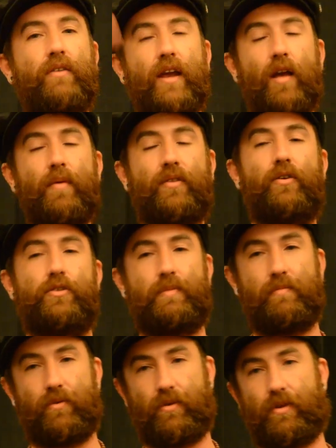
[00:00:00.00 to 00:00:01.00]
I don't care about those
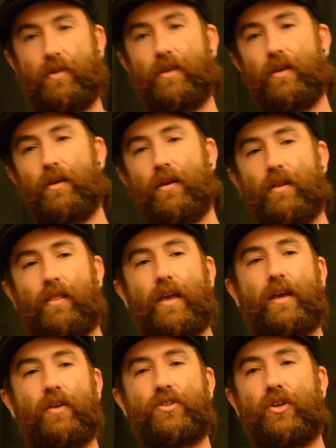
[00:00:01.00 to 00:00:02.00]
people.
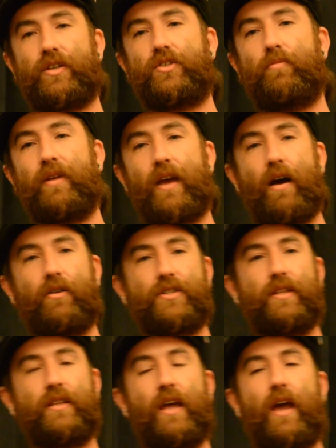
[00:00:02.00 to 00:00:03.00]
There's only so many
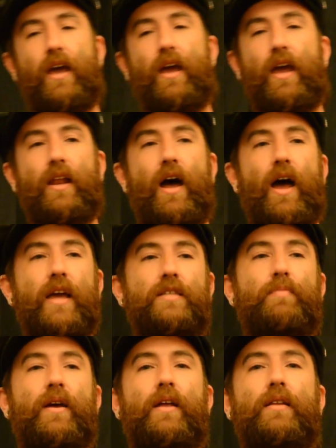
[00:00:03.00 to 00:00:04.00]
hours in the day, and I
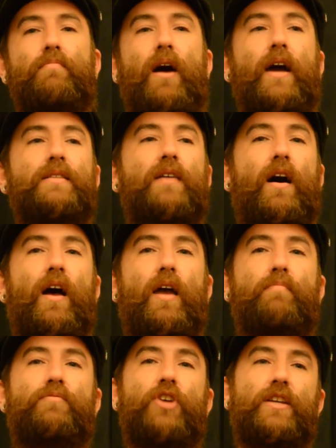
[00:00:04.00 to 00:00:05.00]
spend my
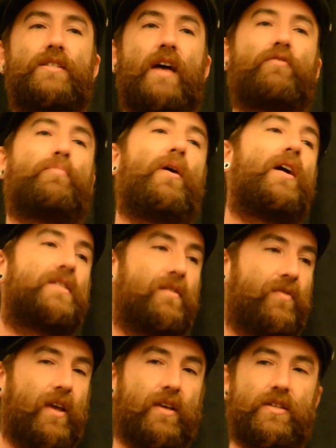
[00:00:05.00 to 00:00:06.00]
time chasing after
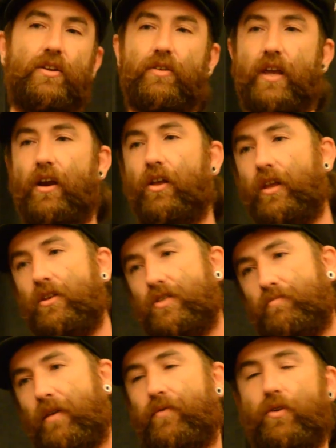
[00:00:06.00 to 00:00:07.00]
positive things. Carolyn
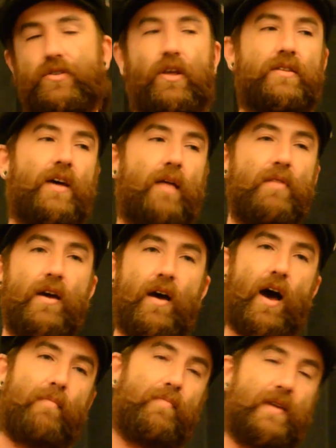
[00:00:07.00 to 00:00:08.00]
uses my photos all the time.
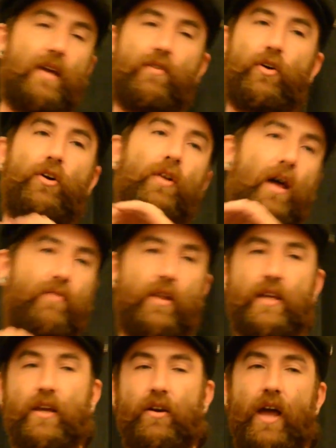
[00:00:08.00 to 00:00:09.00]
I'm going to be giving her love
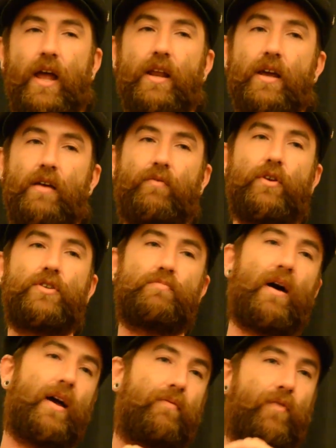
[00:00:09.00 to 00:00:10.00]
on the internet for
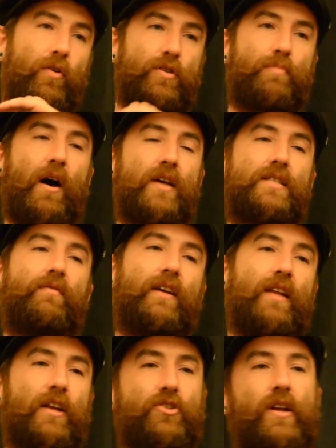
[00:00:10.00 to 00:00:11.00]
using my photos
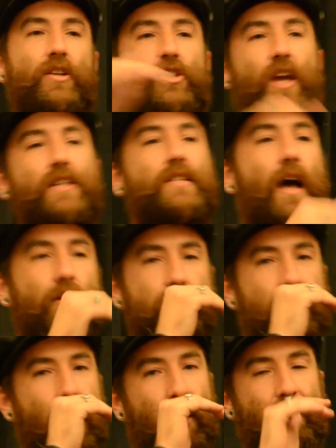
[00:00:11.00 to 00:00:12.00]
positively, not trying to chase down
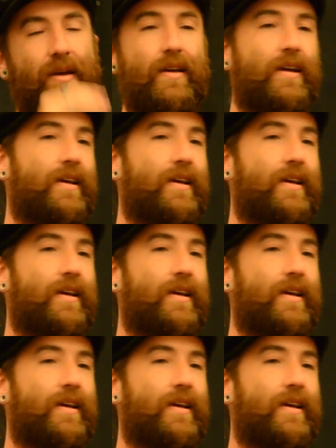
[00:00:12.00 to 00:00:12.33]
some